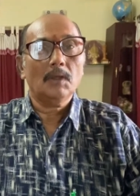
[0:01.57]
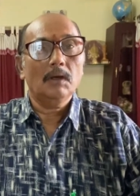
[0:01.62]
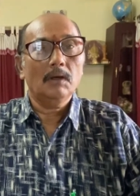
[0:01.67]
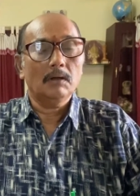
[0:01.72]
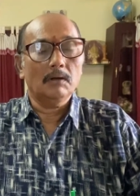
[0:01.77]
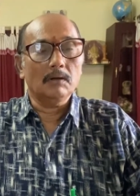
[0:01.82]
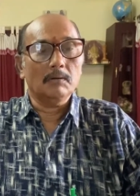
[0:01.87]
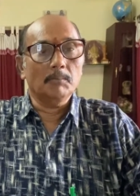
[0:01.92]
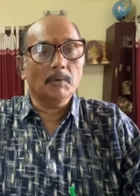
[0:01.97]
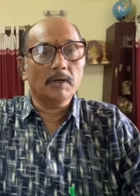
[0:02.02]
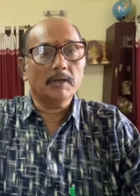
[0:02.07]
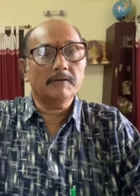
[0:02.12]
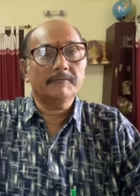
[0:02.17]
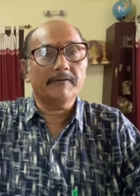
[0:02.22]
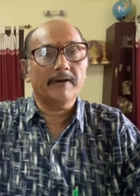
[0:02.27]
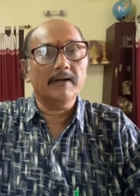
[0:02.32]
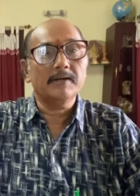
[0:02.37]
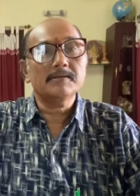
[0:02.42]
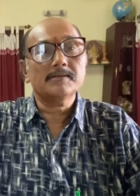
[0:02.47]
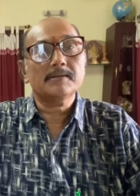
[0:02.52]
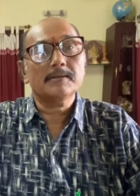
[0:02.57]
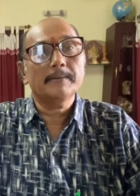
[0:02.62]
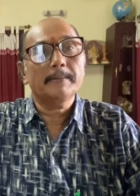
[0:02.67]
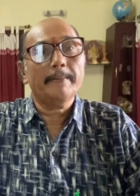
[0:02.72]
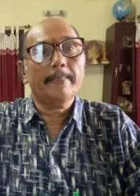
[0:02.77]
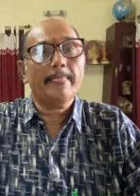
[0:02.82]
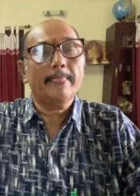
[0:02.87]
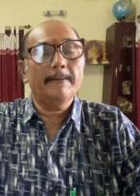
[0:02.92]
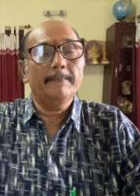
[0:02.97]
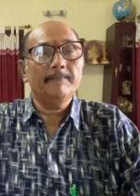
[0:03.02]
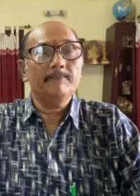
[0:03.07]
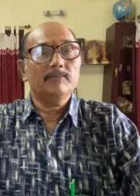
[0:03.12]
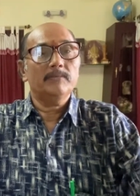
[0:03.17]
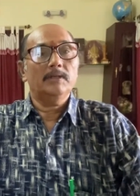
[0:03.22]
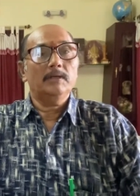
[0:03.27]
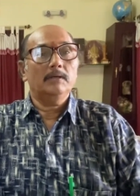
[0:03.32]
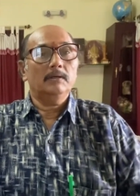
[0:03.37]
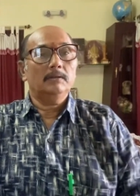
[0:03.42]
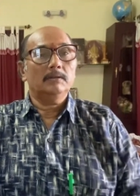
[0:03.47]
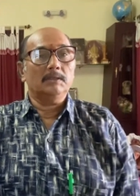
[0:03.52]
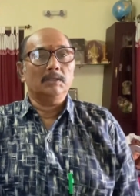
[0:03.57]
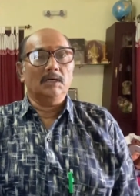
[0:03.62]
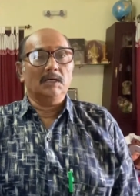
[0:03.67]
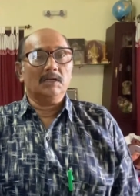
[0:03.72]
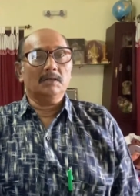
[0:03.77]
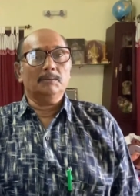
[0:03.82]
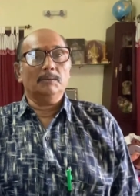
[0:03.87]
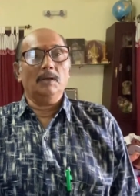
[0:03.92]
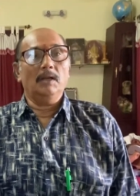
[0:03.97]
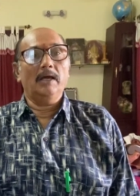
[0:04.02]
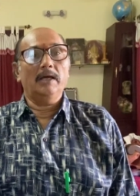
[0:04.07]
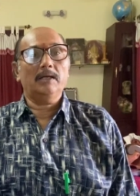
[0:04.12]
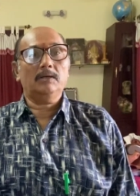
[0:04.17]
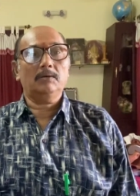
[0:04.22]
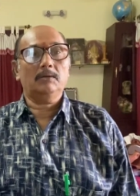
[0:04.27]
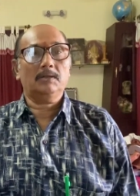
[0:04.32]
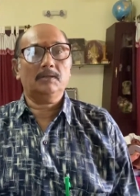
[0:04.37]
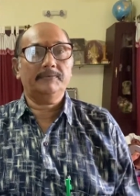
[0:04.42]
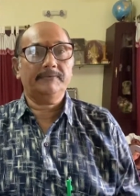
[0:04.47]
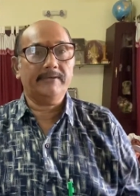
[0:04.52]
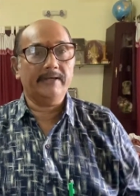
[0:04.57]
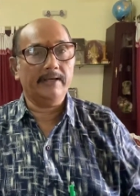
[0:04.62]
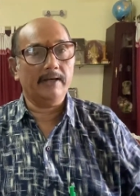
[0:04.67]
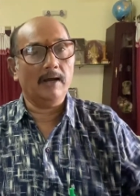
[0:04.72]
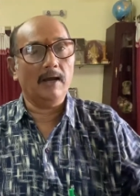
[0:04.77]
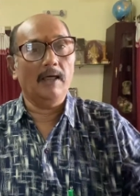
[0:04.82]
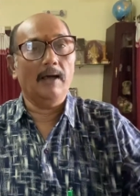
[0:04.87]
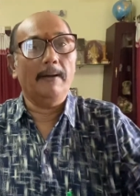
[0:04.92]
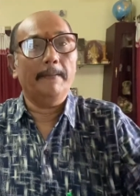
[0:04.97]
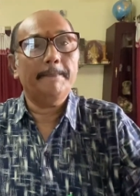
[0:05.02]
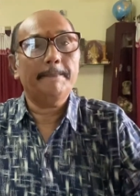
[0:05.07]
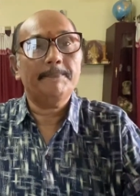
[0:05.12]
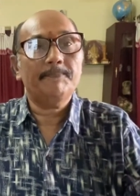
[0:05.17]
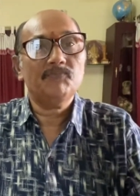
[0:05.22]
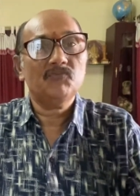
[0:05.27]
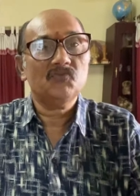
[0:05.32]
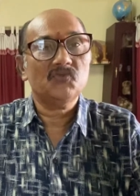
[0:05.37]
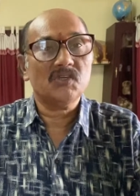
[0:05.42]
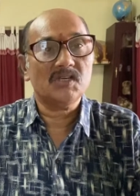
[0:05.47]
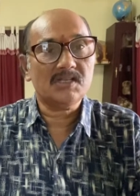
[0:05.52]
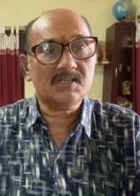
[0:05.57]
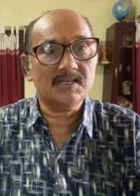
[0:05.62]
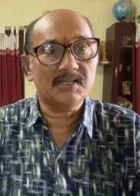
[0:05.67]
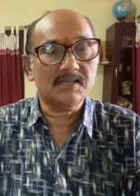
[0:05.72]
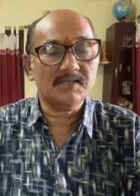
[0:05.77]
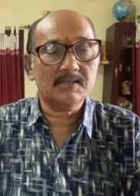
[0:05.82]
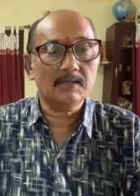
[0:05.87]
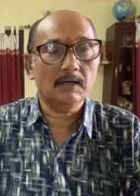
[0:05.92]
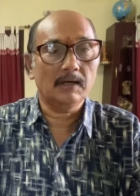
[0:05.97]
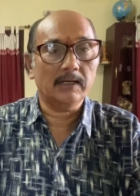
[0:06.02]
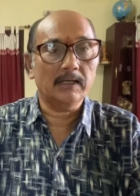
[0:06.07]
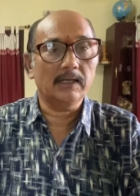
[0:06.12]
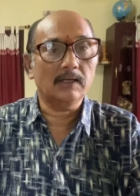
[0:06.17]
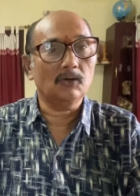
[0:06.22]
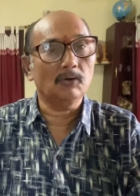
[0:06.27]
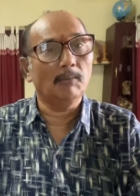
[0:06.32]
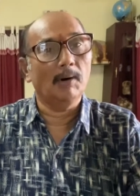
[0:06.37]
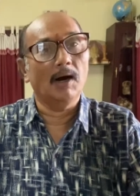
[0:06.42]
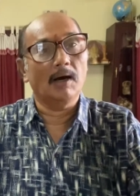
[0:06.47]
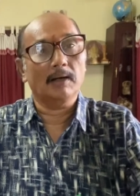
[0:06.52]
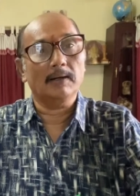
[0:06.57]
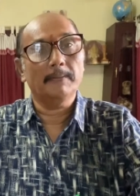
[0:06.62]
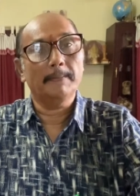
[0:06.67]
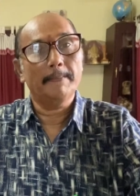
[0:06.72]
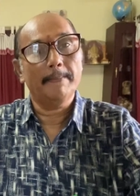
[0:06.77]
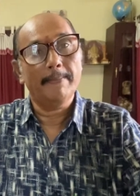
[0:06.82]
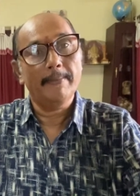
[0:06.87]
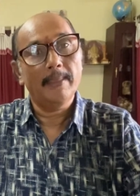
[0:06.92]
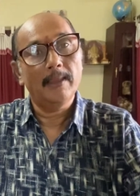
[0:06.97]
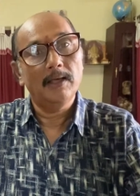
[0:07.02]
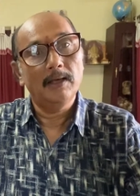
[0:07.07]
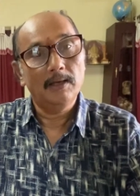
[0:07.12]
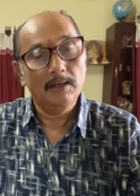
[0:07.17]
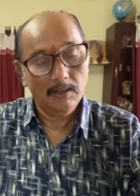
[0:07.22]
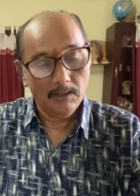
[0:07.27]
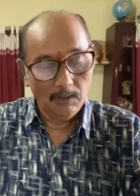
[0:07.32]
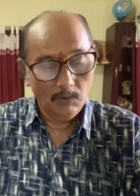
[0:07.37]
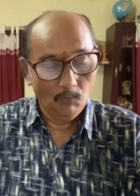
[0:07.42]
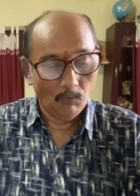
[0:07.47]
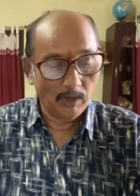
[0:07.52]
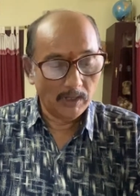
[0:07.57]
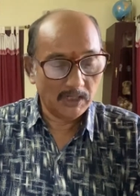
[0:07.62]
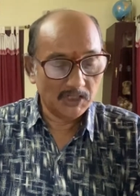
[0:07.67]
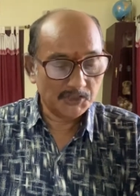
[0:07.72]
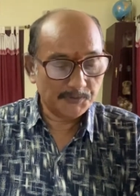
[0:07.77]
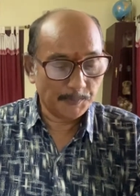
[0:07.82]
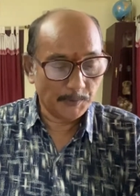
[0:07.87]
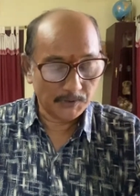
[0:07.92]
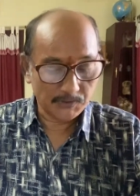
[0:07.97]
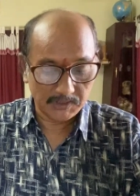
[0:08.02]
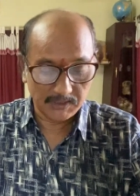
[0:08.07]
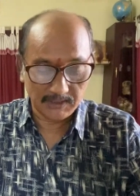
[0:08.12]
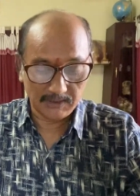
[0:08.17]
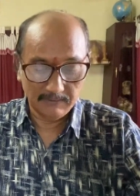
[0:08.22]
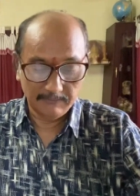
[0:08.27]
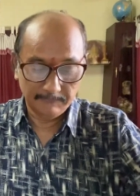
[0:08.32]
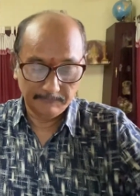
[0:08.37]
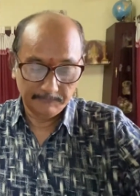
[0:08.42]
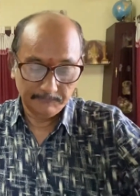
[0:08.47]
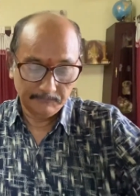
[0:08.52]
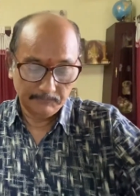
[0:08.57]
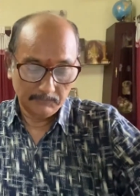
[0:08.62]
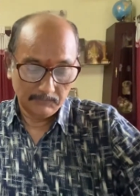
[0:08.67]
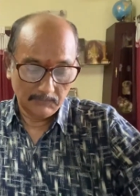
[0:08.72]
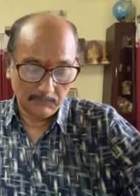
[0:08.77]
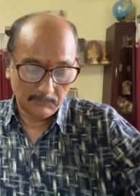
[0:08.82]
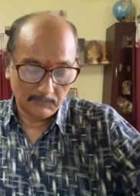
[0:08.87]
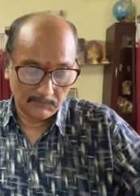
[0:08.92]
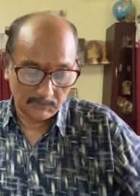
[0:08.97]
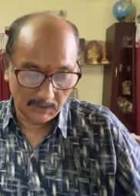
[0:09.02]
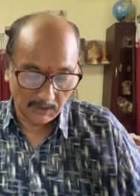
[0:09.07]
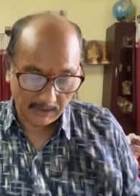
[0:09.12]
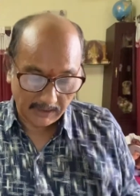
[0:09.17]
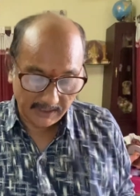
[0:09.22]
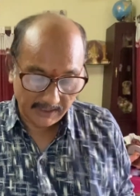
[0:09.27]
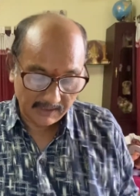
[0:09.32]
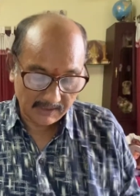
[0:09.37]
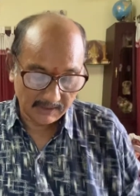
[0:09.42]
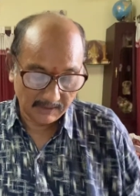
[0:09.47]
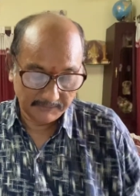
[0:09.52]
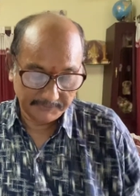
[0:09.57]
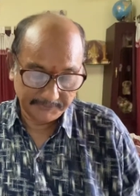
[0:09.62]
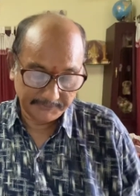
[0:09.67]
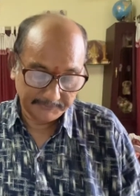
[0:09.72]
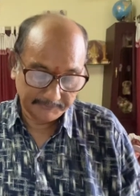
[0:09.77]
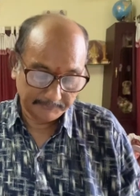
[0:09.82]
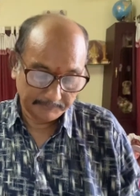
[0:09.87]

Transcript: Good morning, friends. The Honorable High Court of Kerala, Justice Anil Kumar, while disposing the case of,